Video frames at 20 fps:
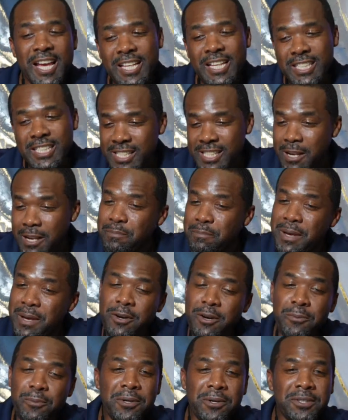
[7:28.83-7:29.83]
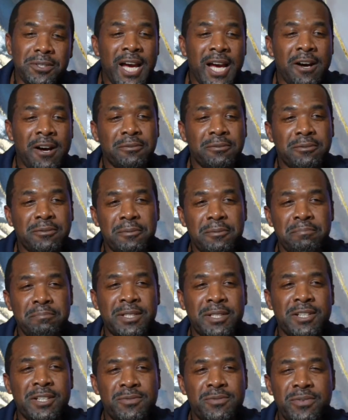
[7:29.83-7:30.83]
something better worked out
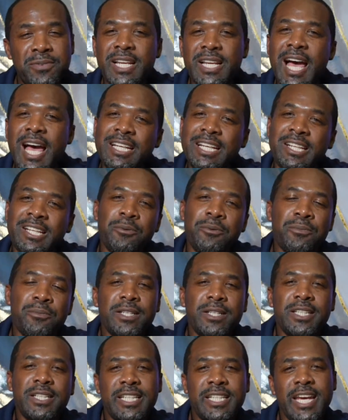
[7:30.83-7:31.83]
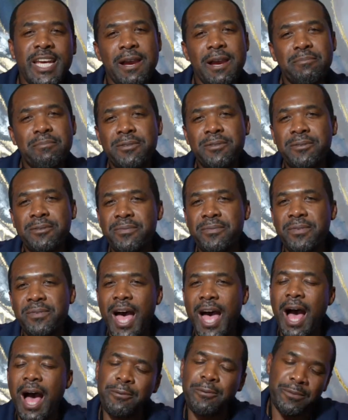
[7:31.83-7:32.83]
because really I didn't want the camera.
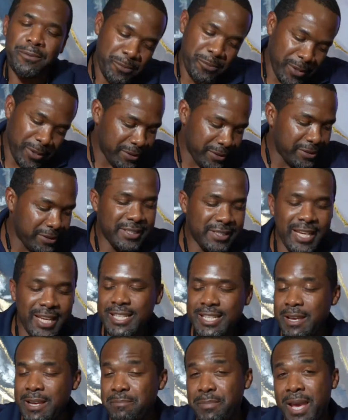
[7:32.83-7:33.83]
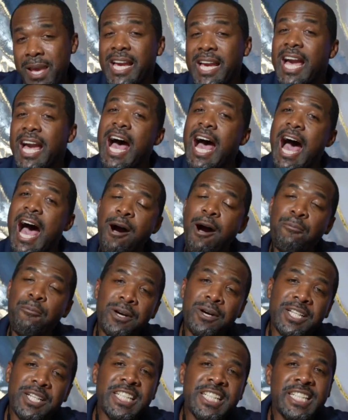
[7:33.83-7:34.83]
I mean, but take that back. I
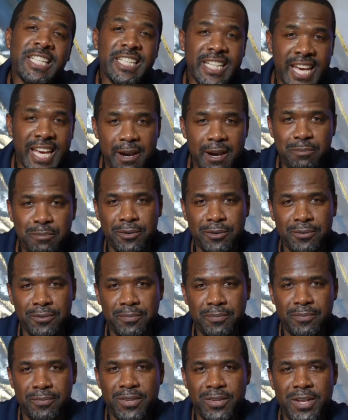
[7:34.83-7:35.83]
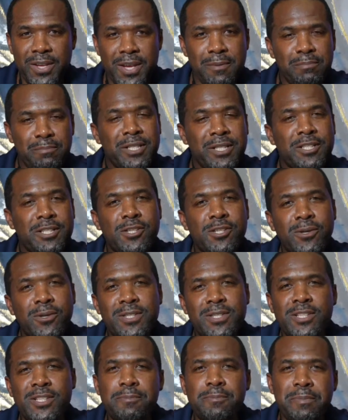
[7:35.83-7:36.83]
wanted the camera, but it's so
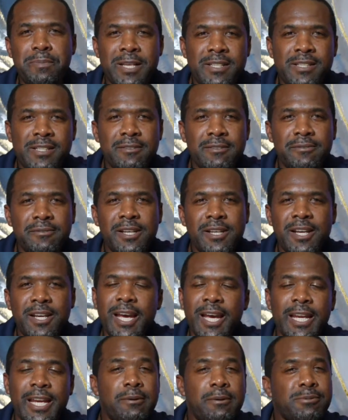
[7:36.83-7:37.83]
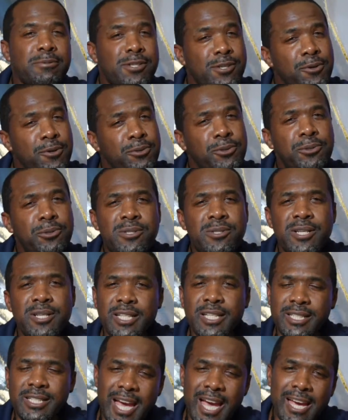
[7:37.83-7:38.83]
expensive and I'm so new to the
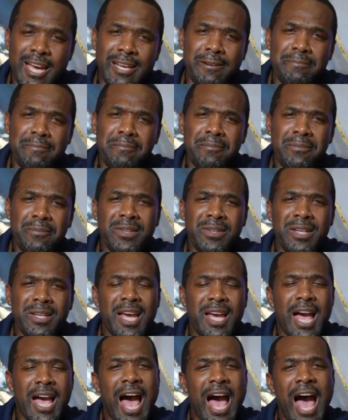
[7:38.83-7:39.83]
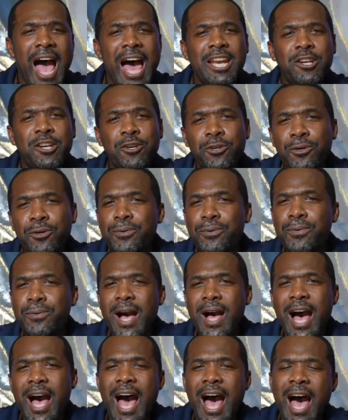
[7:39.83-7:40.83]
game. I knew
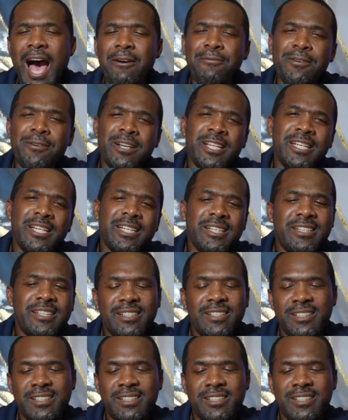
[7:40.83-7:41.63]
I really